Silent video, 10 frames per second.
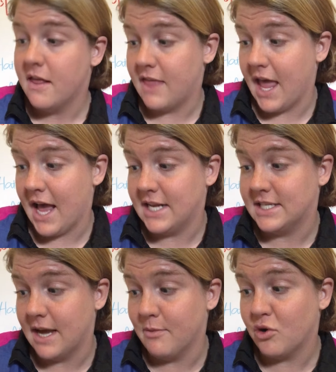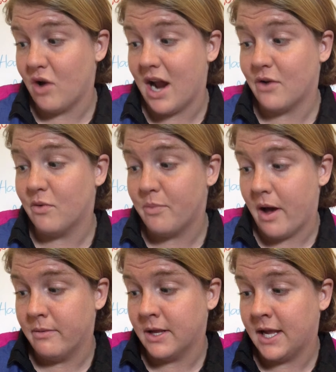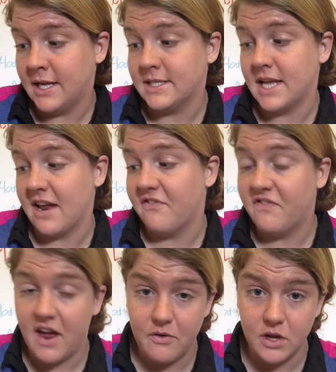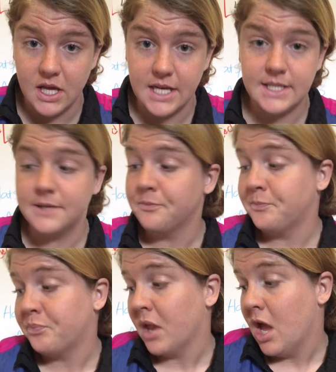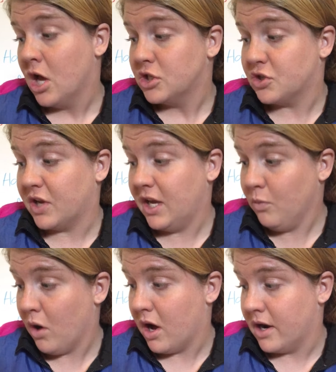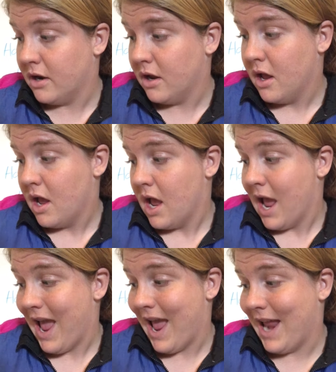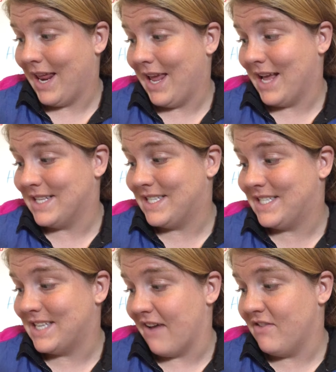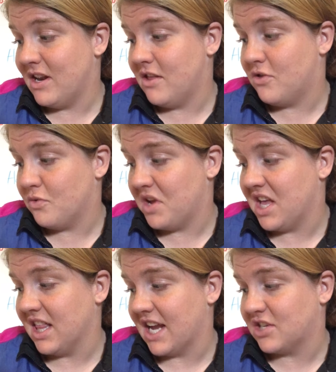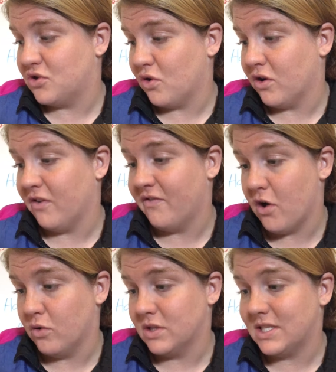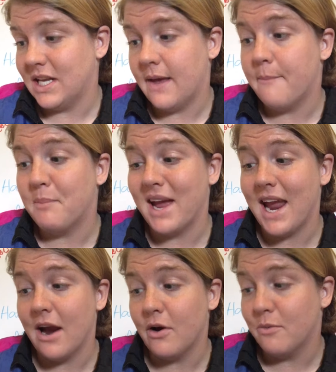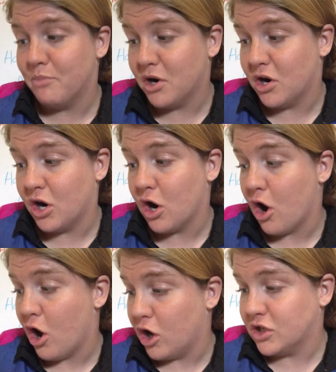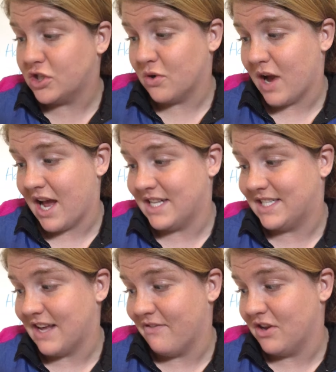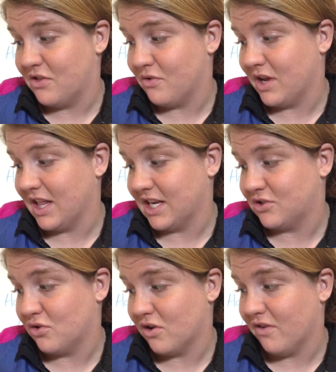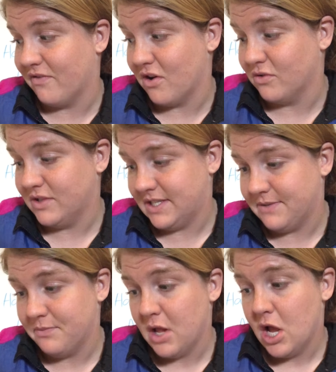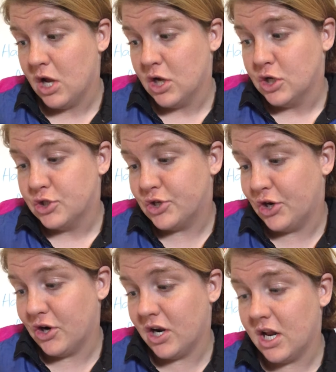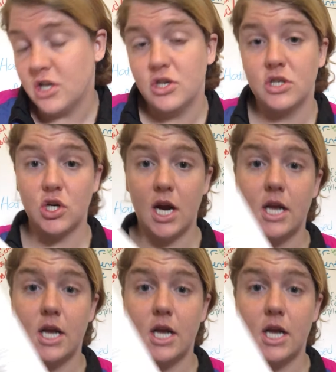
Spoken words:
They had Democratic Republicans, they had Federalists. So he won, and he had 73 electoral votes. But Aaron Burr also had 73 electoral votes. So you're going to try to